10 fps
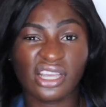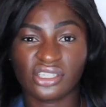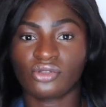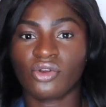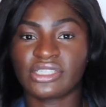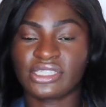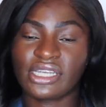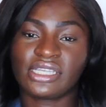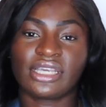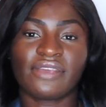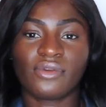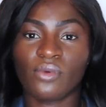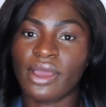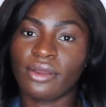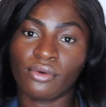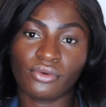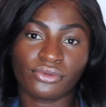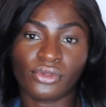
Just thought it's just easier if you wire all